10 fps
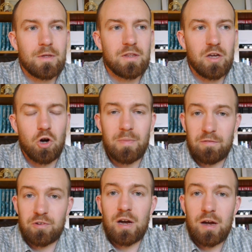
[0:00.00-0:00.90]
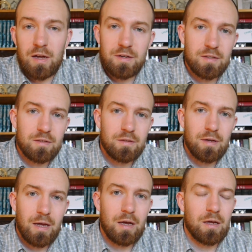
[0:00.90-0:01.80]
the army of God,
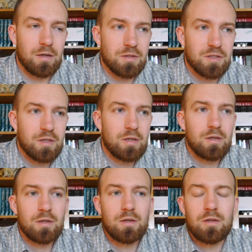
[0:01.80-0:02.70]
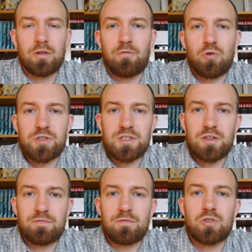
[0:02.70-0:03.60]
and the forces
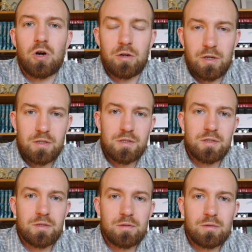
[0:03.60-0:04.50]
of darkness.